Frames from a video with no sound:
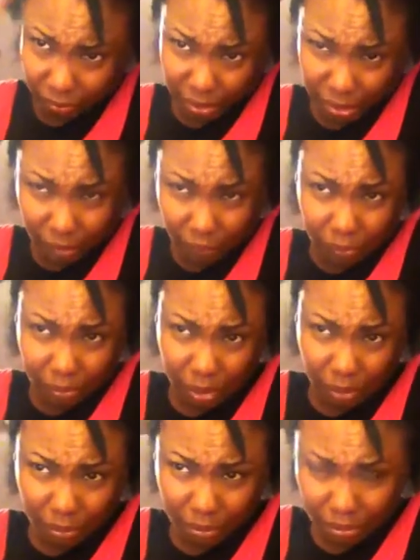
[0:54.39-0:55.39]
Yeah, first I
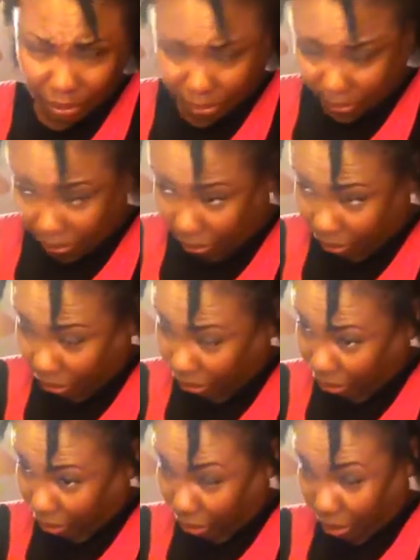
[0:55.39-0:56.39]
was just going to
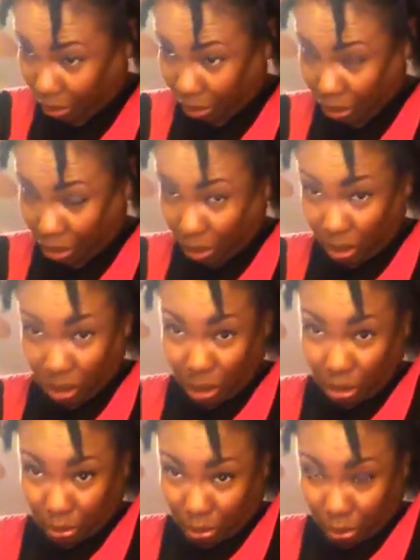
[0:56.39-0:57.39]
keep
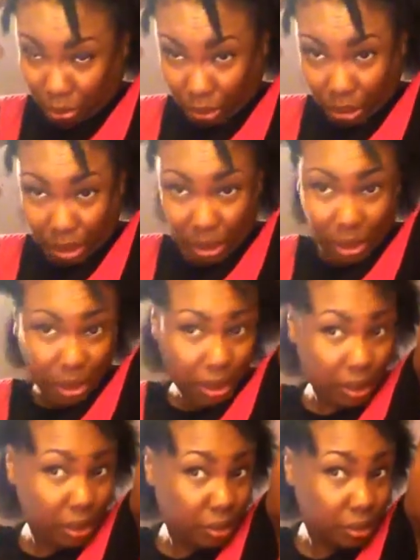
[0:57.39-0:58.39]
braiding
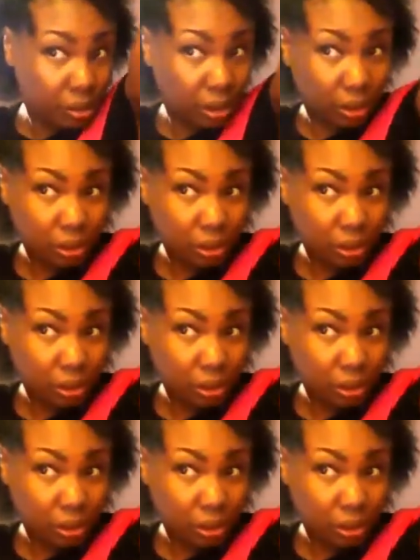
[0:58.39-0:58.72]
it to uh,